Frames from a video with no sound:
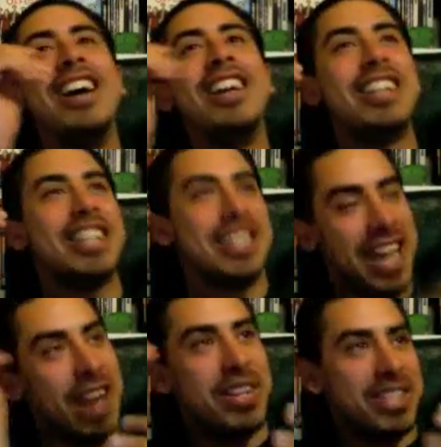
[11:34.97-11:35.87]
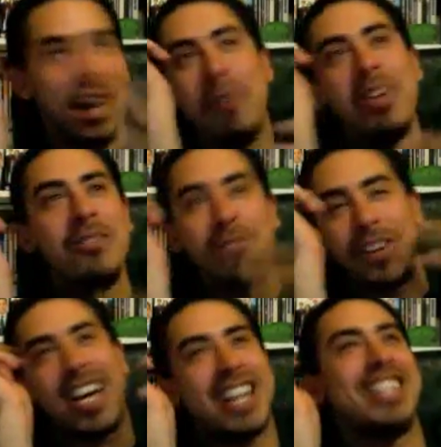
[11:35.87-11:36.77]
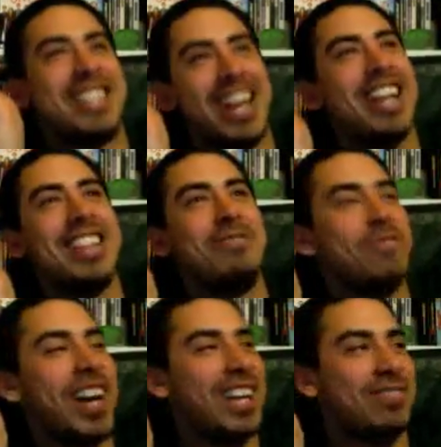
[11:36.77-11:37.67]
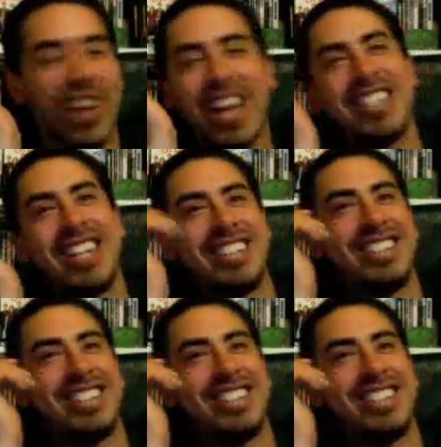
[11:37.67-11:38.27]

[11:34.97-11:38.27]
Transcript: It's like, damn it, Toby, you forgot to sign the fucking paychecks or